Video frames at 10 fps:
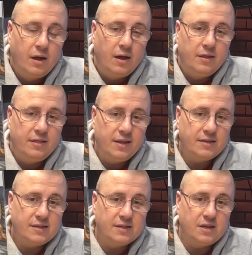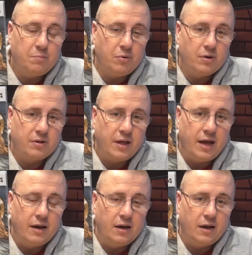this is a book
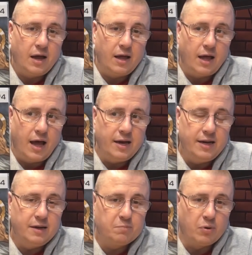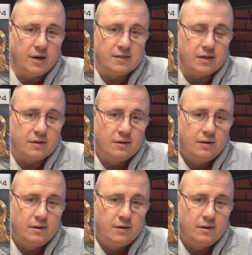that I didn't press it.